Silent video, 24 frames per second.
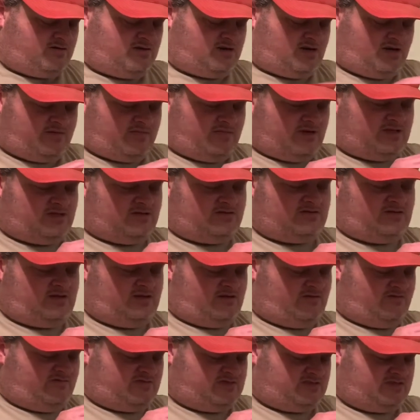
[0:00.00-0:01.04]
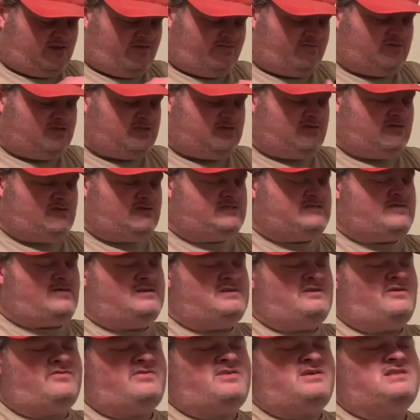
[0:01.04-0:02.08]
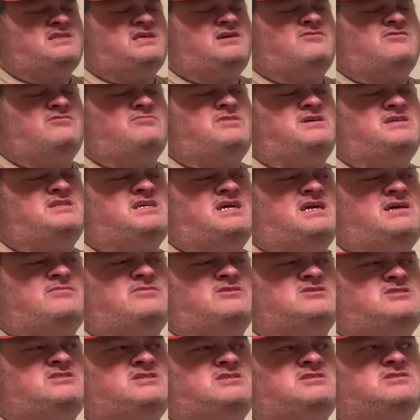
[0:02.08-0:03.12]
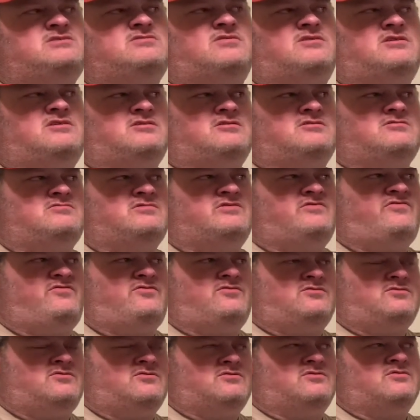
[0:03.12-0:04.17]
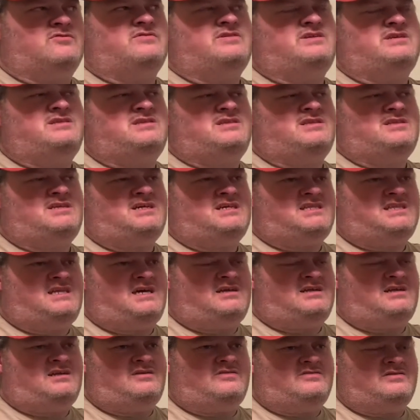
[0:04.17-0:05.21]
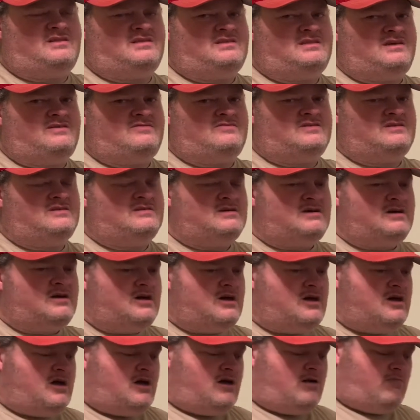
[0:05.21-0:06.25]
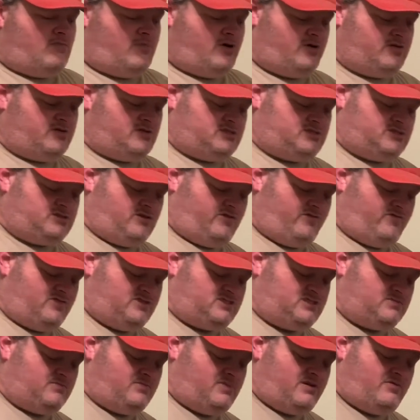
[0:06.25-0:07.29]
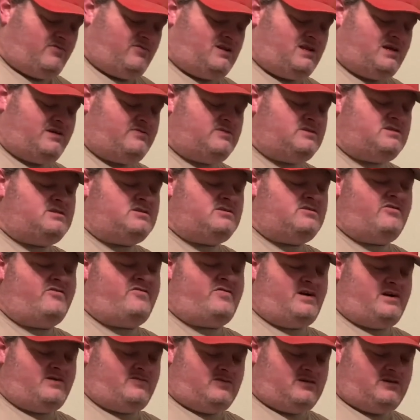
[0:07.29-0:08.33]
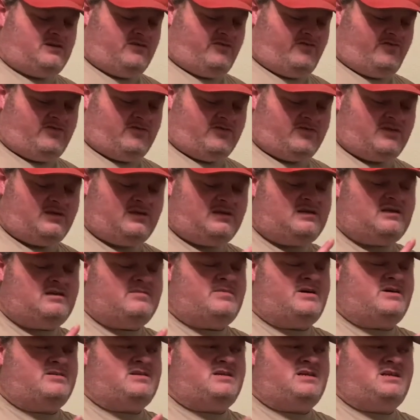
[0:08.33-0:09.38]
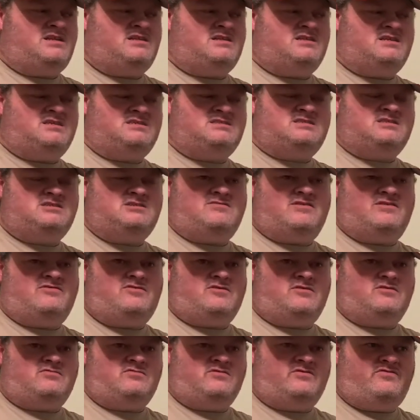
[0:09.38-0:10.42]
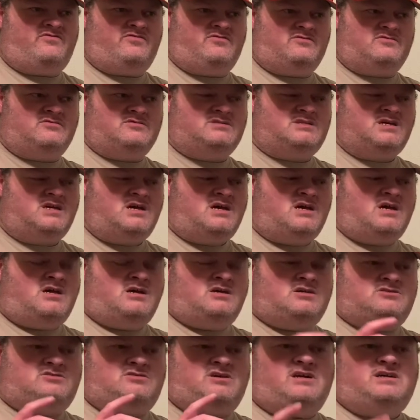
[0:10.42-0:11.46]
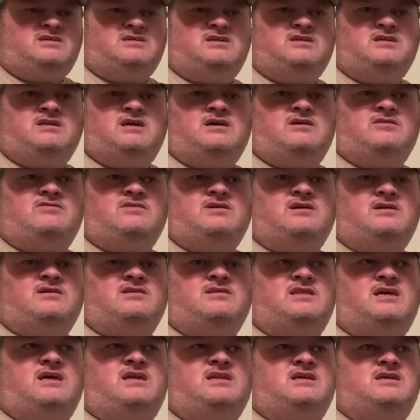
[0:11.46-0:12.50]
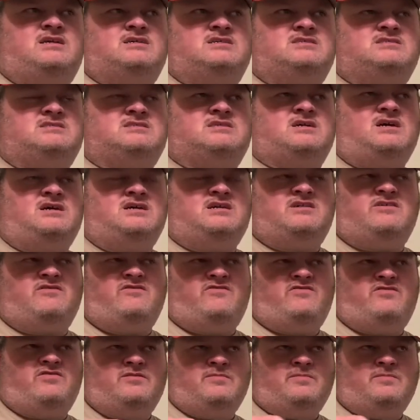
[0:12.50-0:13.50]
I mean, they're soft material, so I don't think they would be damaging to a hardwood floor or anything like that. I don't think they would mar the surface. But what I would do if I were you, if you're thinking about getting this and you have hardwood floors, try it in an area that is kind of